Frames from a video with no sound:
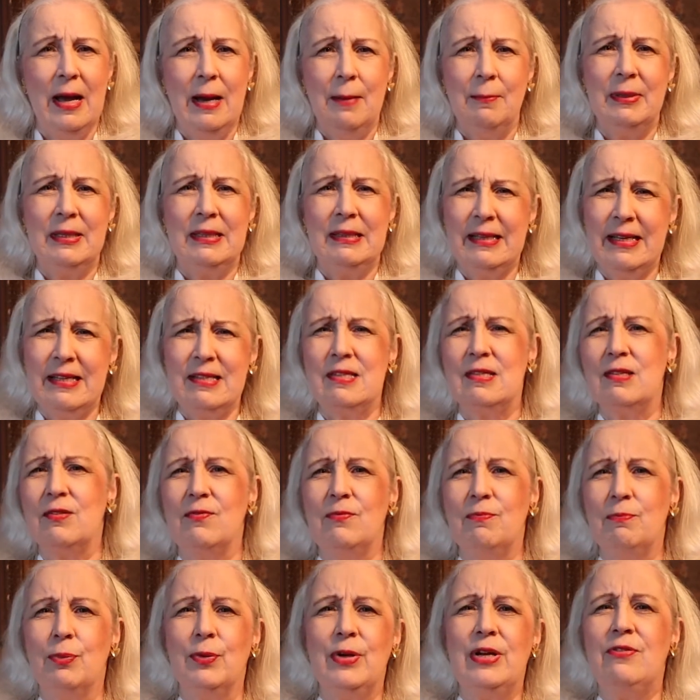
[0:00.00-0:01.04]
But let's
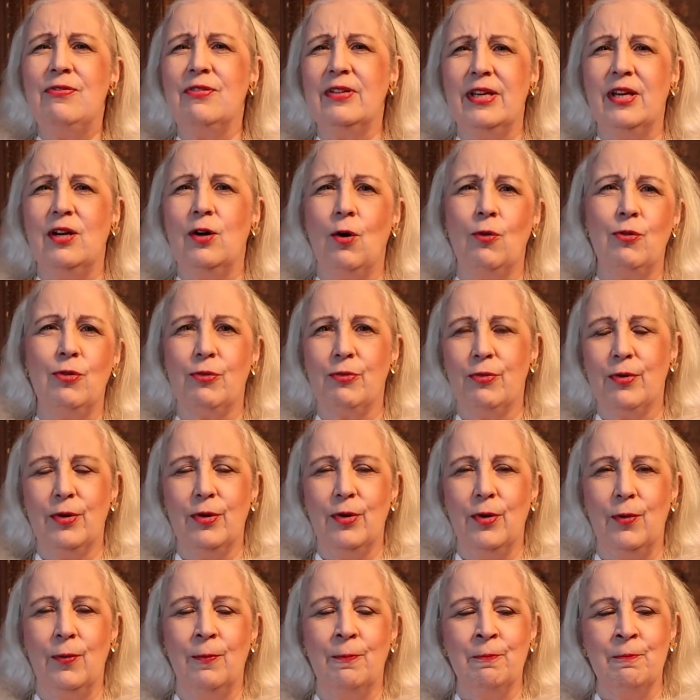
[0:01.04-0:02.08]
briefly go
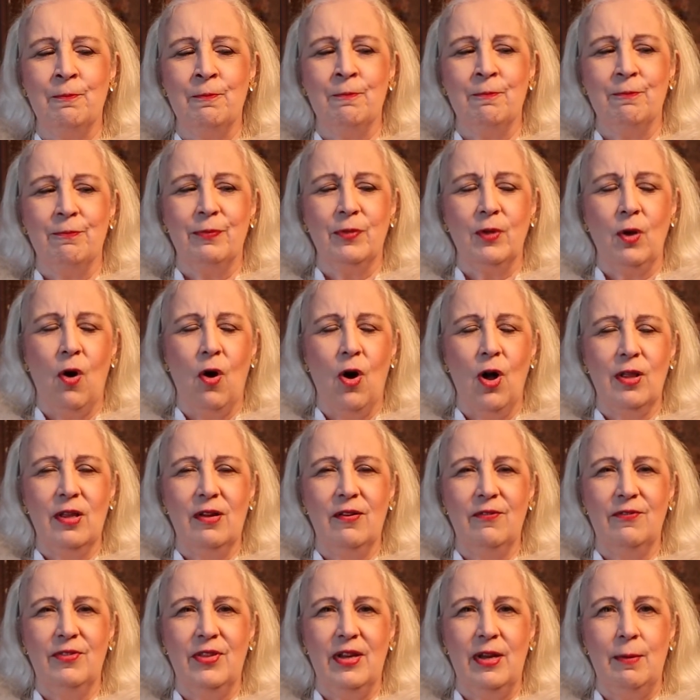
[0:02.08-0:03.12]
through all
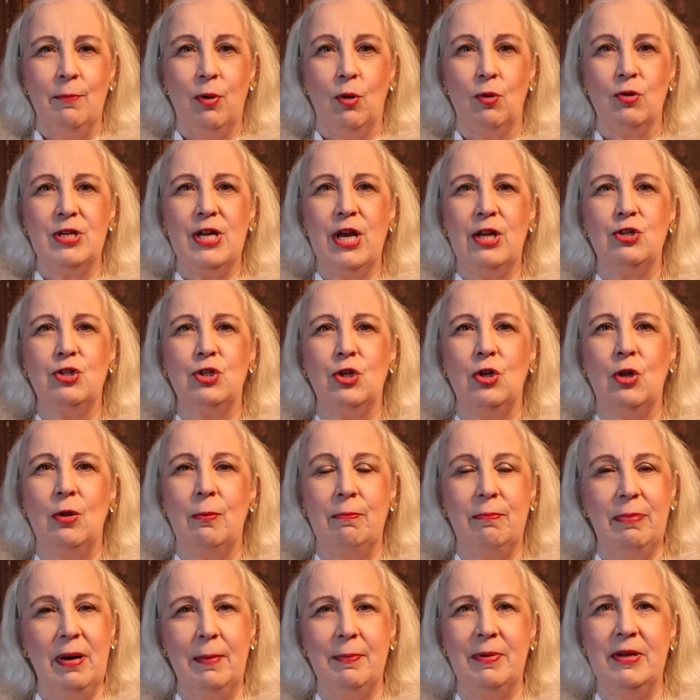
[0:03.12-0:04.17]
of the potential
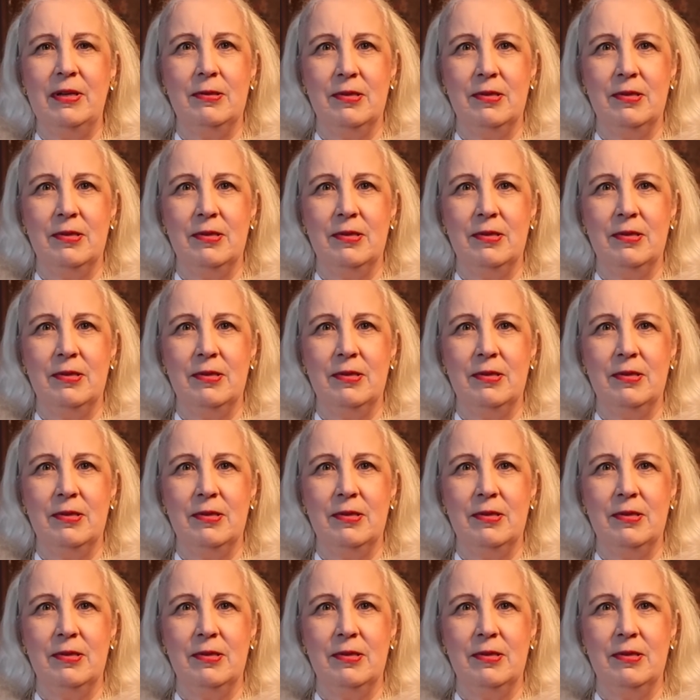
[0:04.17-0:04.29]
puppy